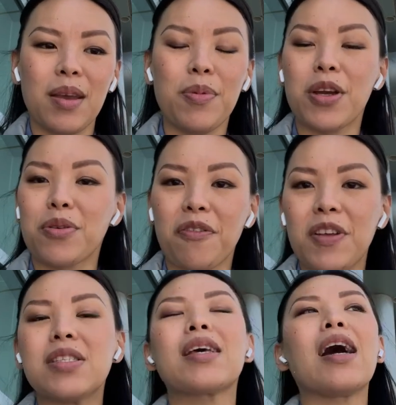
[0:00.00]
Imperial
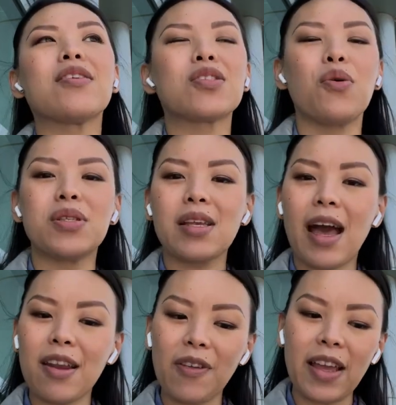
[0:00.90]
fleets. It's
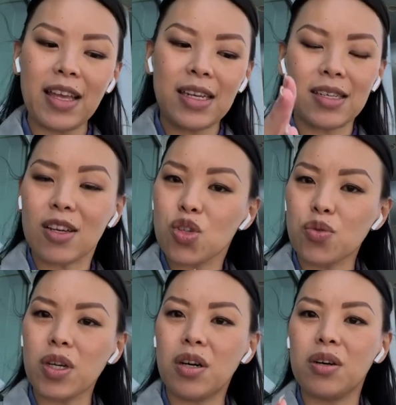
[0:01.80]
kind of like
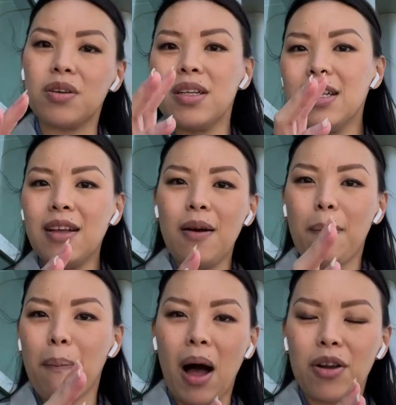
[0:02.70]
industrial
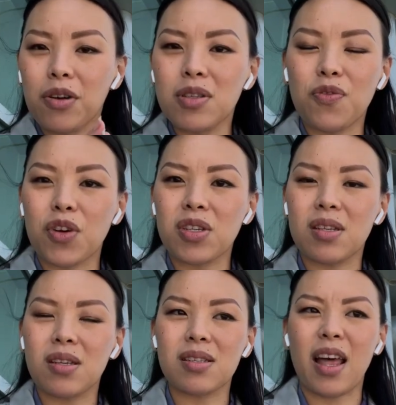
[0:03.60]
models
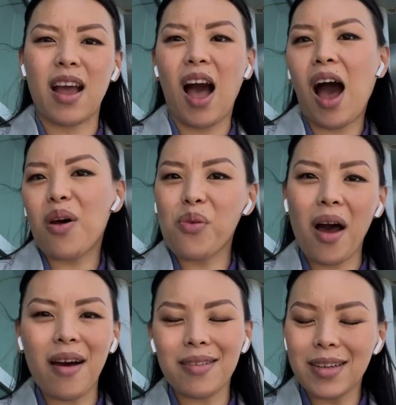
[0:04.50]
versus like hot
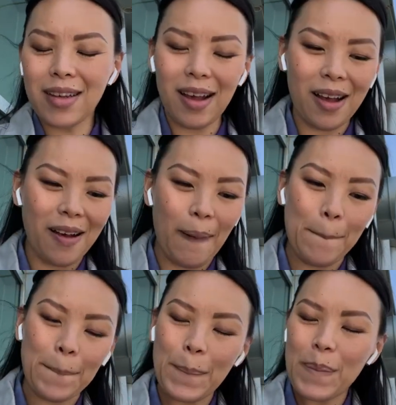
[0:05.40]
rod,
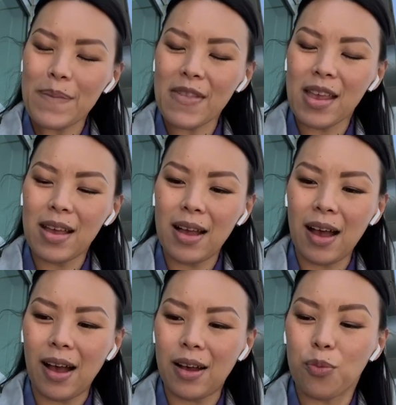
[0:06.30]
um,
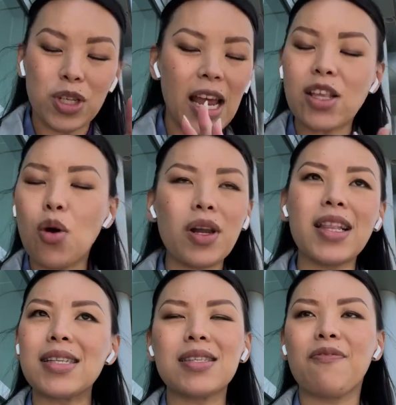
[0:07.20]
which
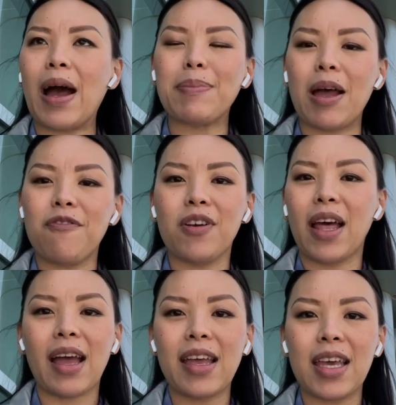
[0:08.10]
that's the vibe that I feel
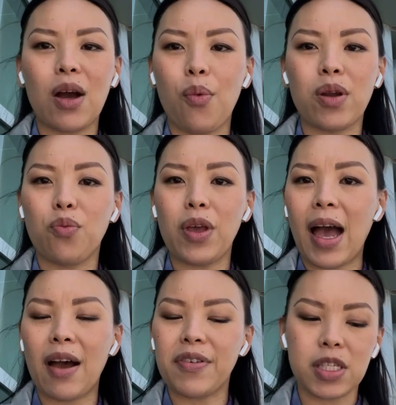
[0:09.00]
like I get when we
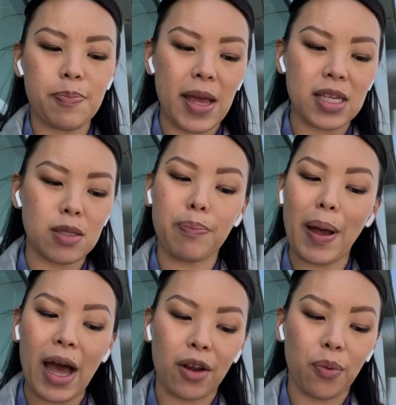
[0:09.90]
have a space
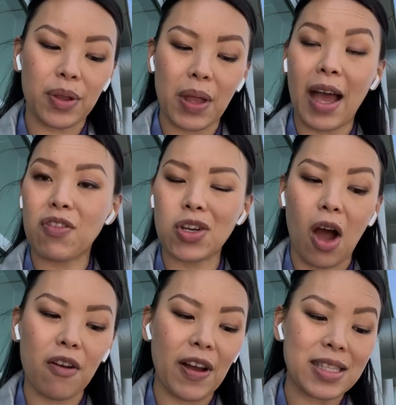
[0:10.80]
battle, when they have the
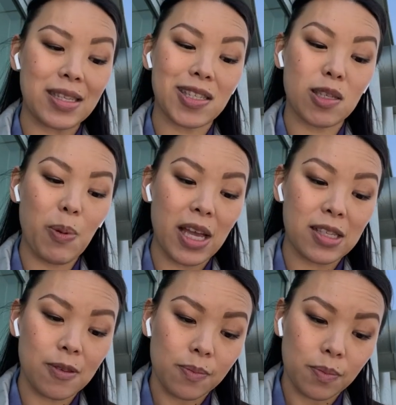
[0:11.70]
dogfights in
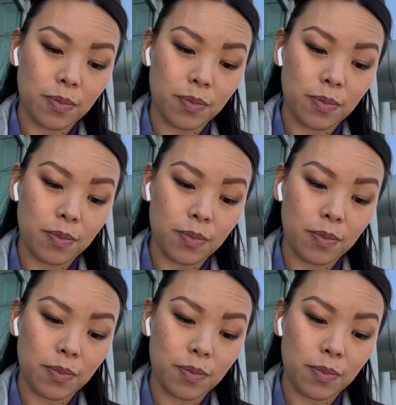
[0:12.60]
space.